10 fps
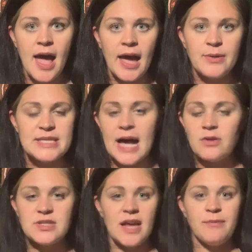It was
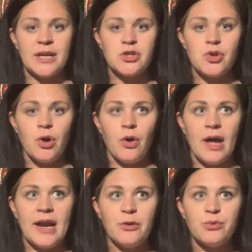outside of my control.
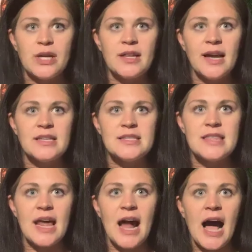And I realized
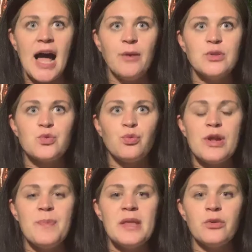that I was
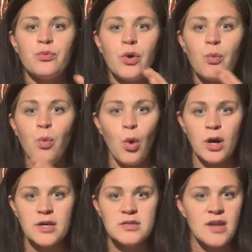reaping the
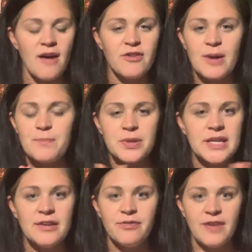rewards of
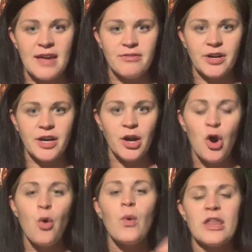complete favor
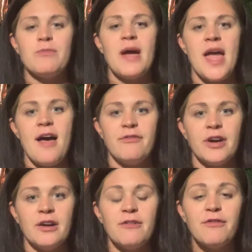with my
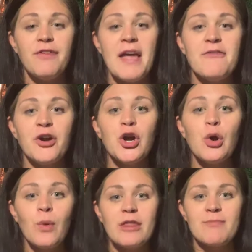effort. Favor
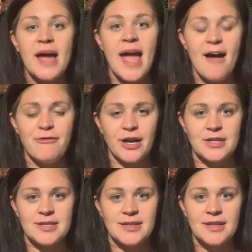with my effort.